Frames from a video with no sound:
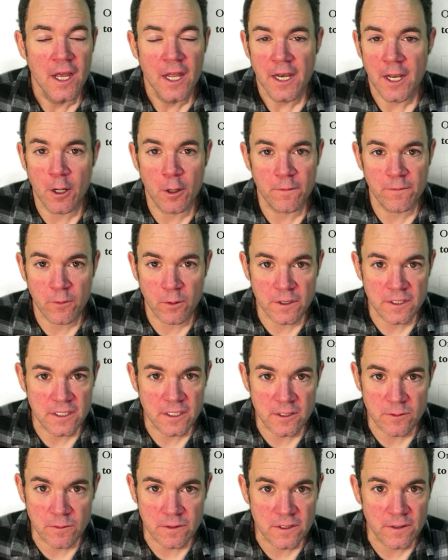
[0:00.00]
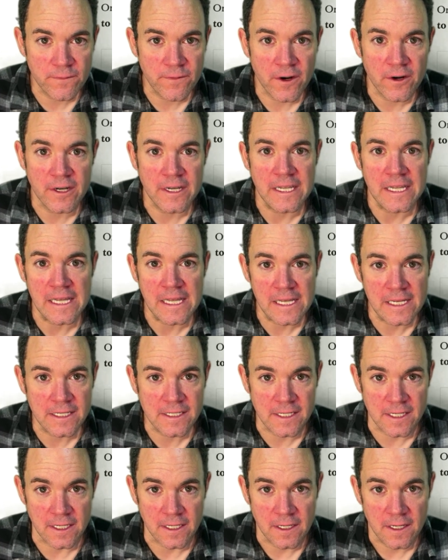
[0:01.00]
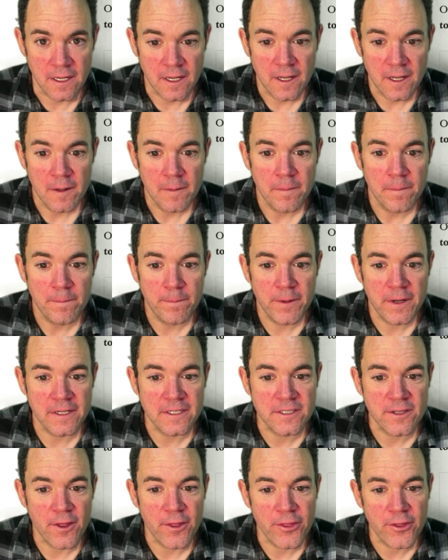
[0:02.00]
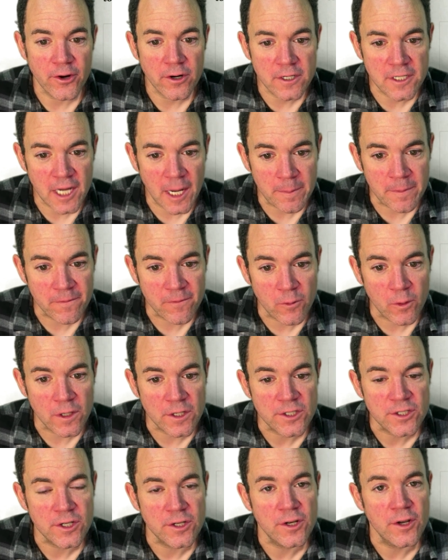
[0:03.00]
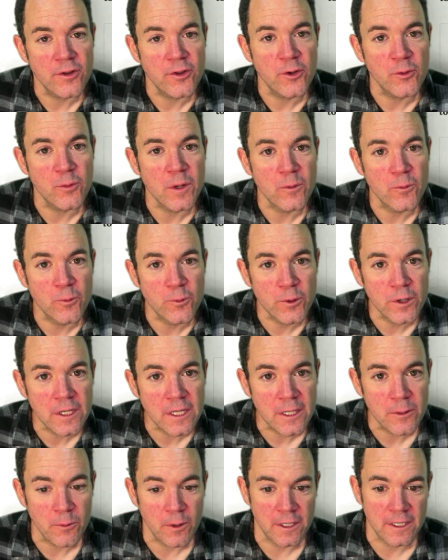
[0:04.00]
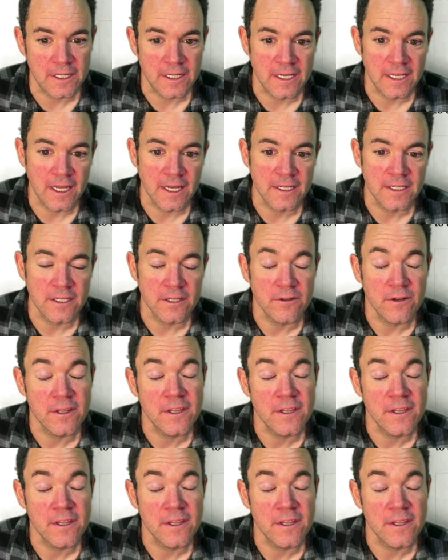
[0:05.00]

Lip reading: Now, of course, these ones are very easy, but it's the third type of question that we really want to get to.